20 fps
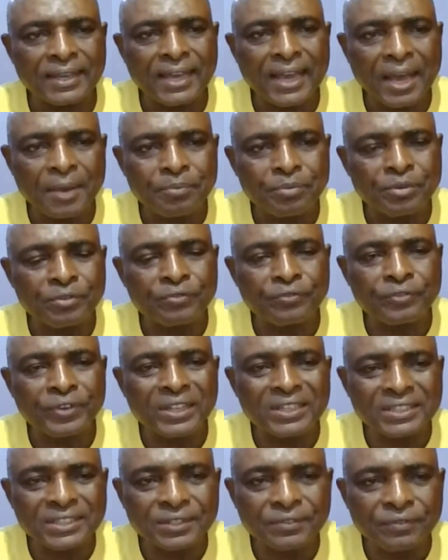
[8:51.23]
can be
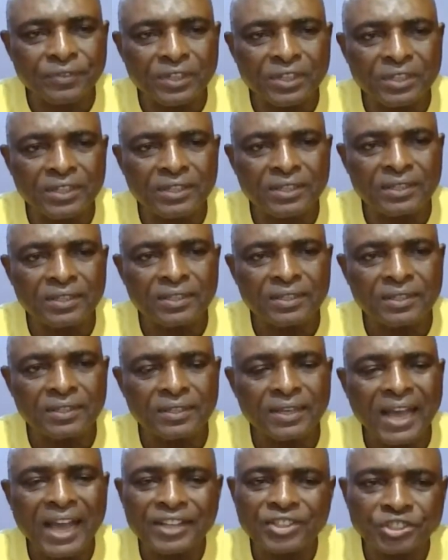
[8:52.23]
effectively
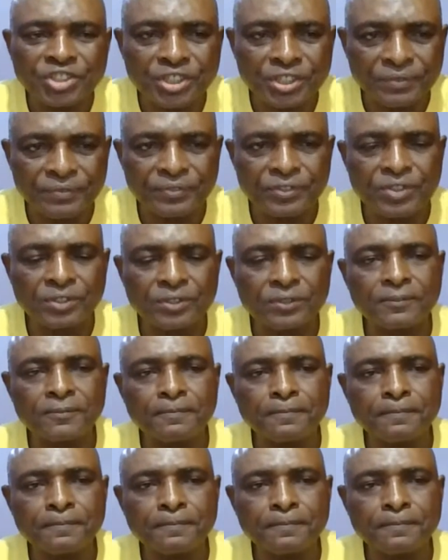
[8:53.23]
achieved.